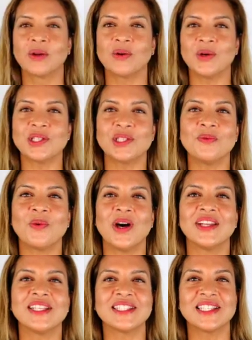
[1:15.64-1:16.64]
Question
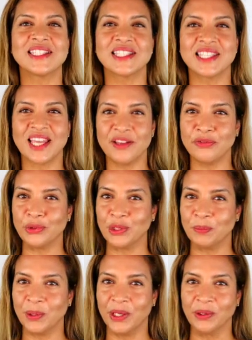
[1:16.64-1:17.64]
one is the
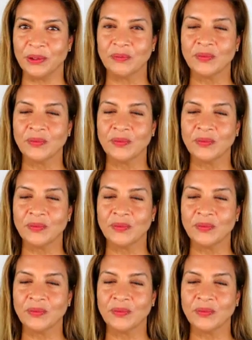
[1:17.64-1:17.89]
scaphoid bone.